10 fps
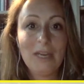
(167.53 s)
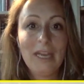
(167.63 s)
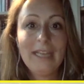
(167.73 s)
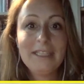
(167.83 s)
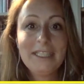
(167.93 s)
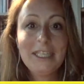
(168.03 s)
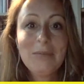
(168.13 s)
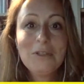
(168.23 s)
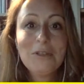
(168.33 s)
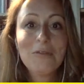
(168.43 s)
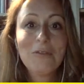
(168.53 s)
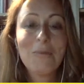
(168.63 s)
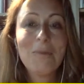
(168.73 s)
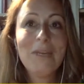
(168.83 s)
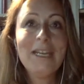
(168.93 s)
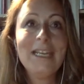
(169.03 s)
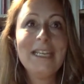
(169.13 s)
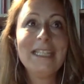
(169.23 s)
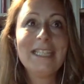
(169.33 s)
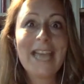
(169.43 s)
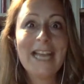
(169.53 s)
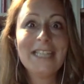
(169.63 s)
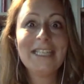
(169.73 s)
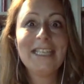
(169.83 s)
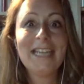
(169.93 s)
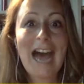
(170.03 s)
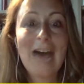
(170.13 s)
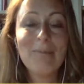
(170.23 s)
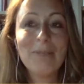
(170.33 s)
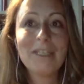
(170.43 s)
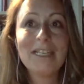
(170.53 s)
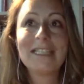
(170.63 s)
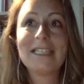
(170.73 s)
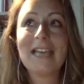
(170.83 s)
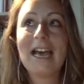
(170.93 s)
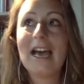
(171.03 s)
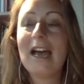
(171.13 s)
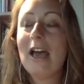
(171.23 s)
It keeps you from being the intensity, the happiness, the